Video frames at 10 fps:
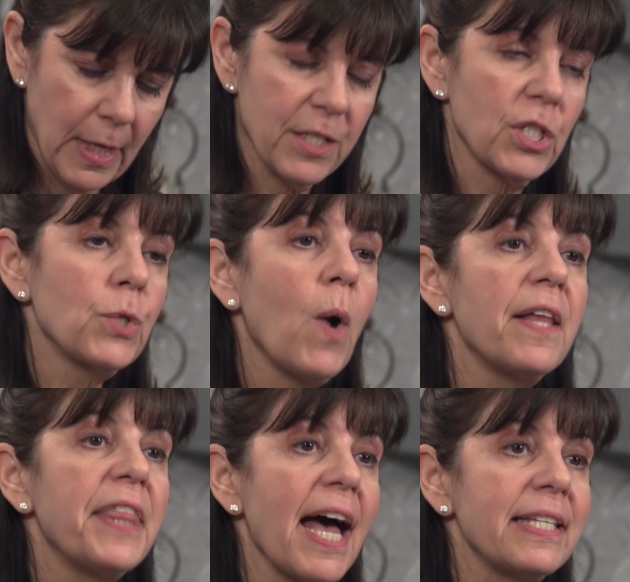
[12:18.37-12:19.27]
I just
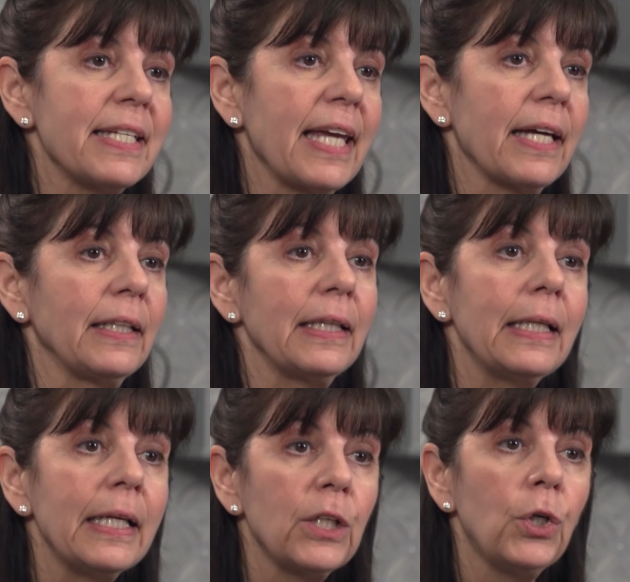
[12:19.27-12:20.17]
want that to get a
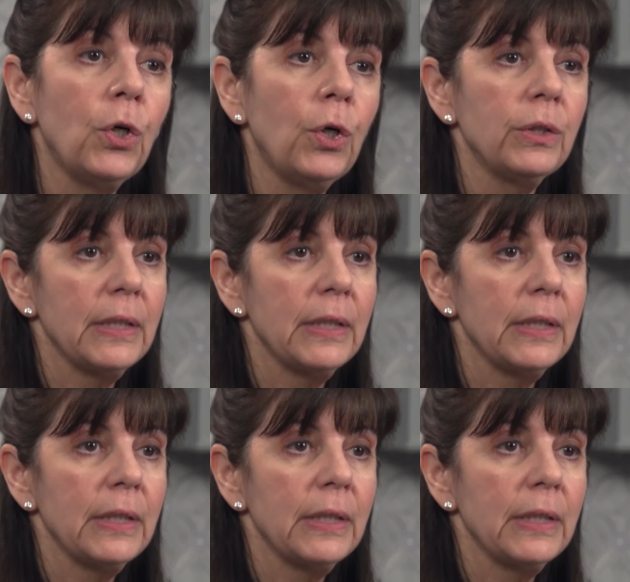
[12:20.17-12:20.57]
little